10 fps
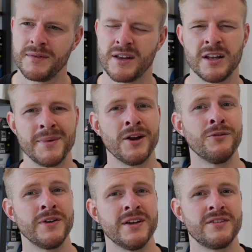a little bit
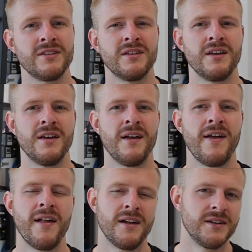obvious,
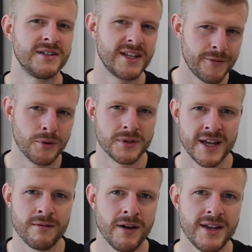difficult to
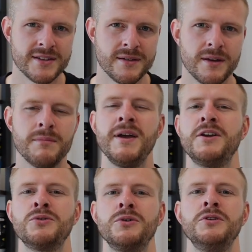get right. Make
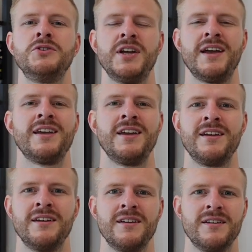sure you're
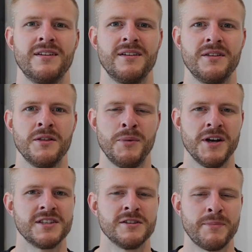checking the
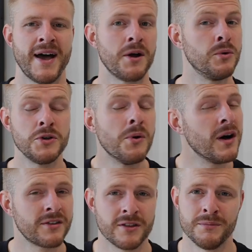person's bag, or you
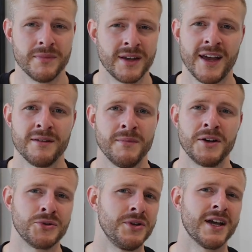ask them. Again, make
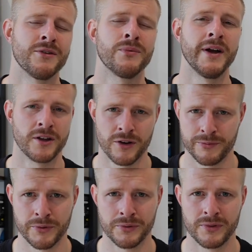sure you get the right
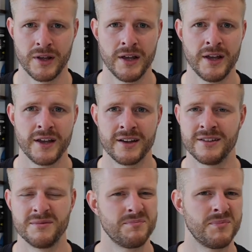golf balls,
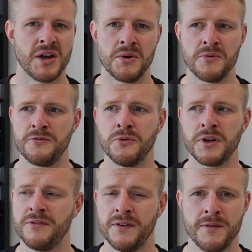because £40,
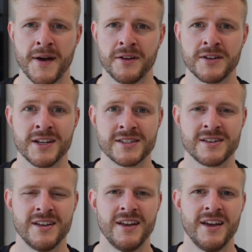£50 a
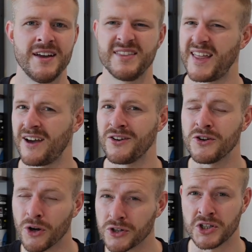dozen, they are
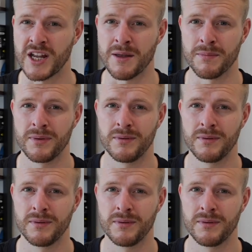not cheap.